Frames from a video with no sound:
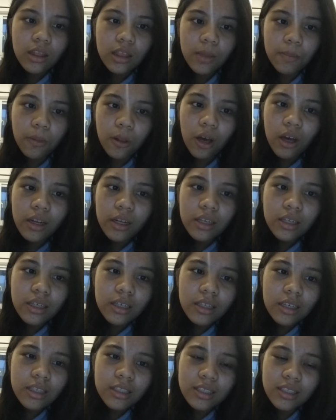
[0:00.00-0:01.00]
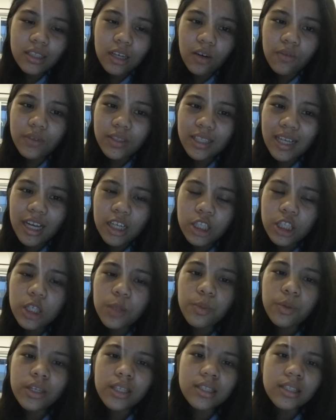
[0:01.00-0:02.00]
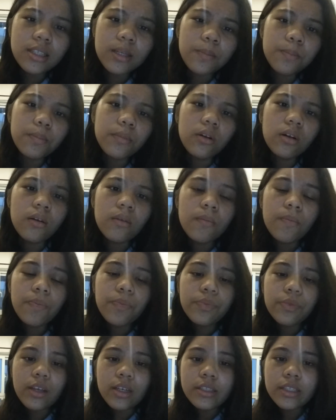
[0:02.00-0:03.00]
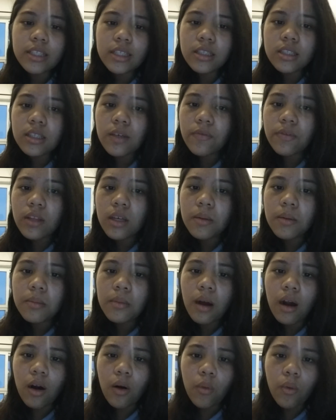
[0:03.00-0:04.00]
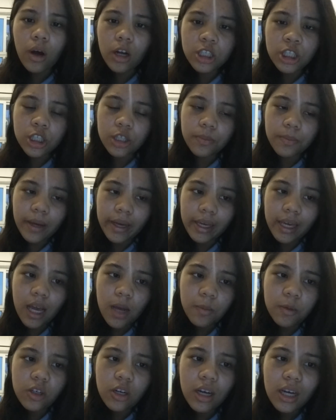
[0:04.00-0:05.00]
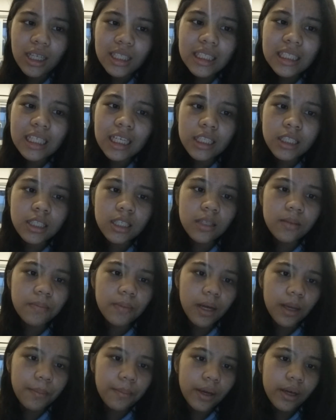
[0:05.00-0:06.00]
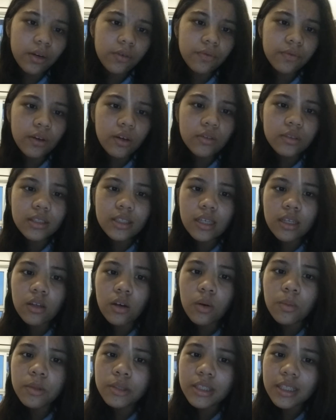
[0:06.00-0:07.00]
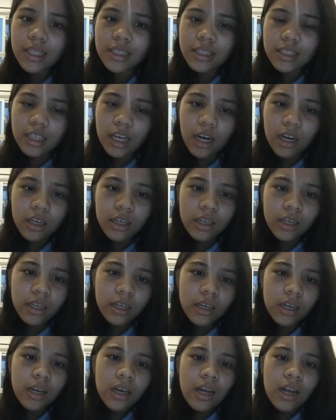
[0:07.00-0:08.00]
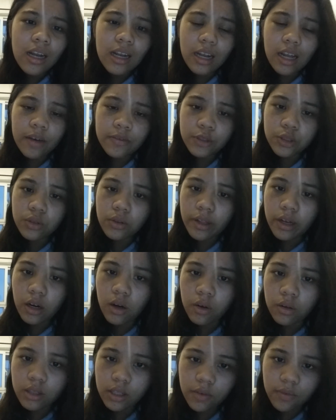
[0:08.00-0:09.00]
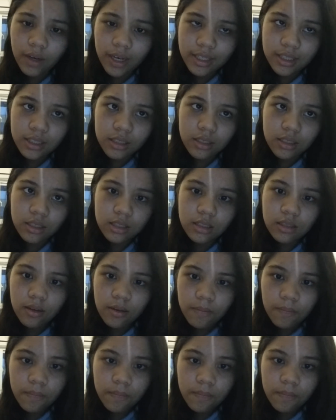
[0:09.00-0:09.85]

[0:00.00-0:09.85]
The plot itself is actually pretty simple. The six of them are watched by cameras, listened by microphones, and almost entirely left to their own devices.